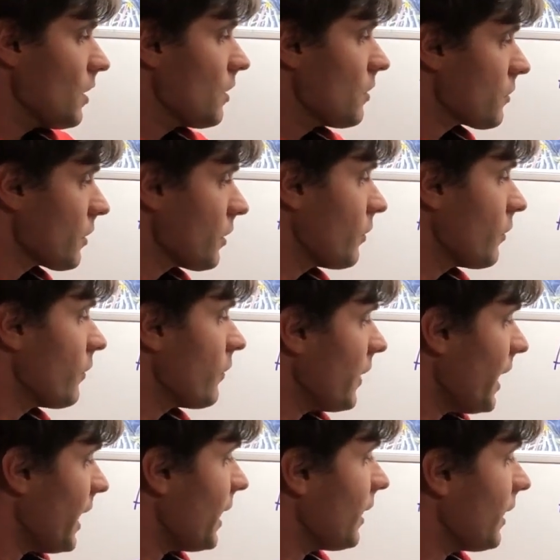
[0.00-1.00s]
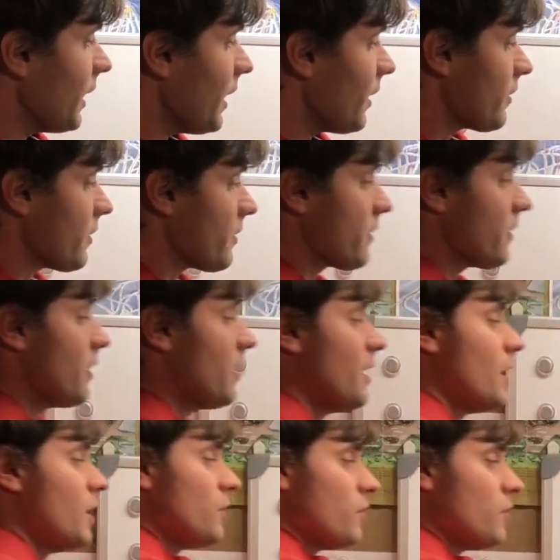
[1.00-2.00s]
So that allowed us
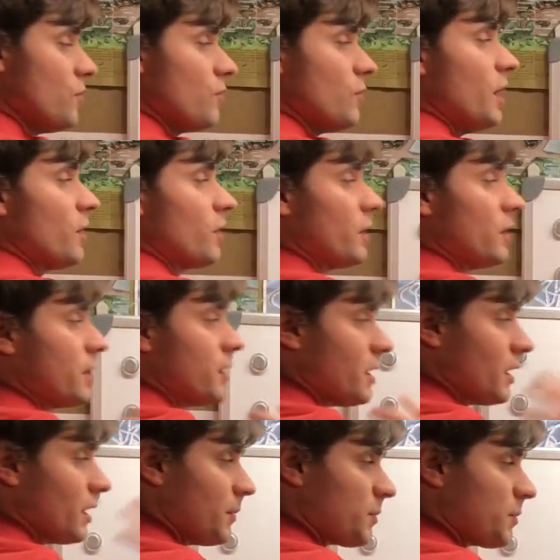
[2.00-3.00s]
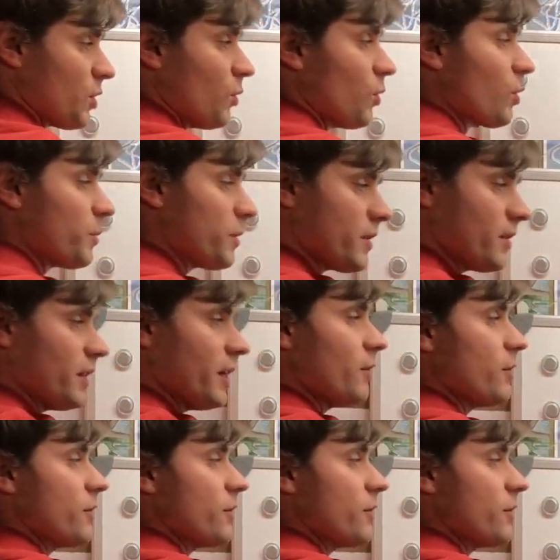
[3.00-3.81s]
to, not only did the elliptical orbits allow